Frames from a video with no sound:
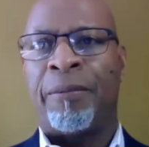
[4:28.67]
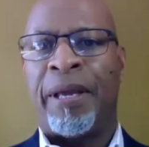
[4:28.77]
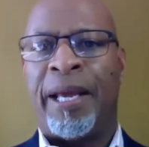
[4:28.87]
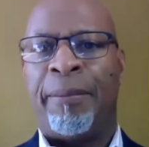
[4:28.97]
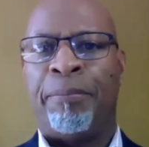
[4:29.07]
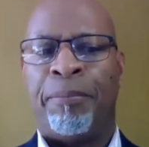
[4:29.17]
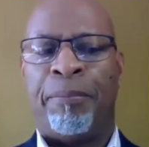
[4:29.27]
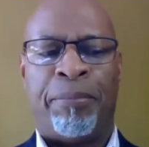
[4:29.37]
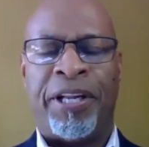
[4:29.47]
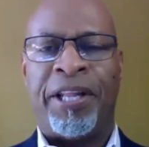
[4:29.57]
and
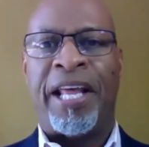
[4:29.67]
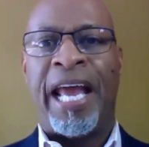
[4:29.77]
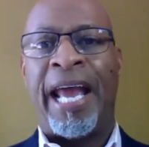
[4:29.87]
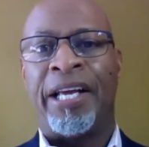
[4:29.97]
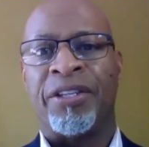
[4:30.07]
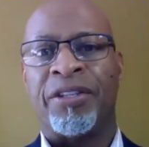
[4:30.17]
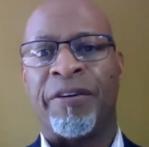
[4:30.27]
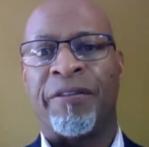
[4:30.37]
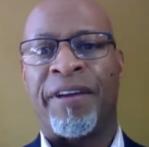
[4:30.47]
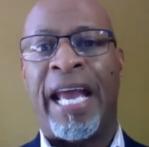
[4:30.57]
put in the hands
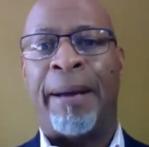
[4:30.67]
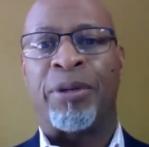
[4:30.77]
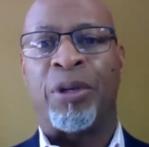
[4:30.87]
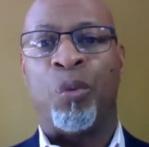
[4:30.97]
of Captain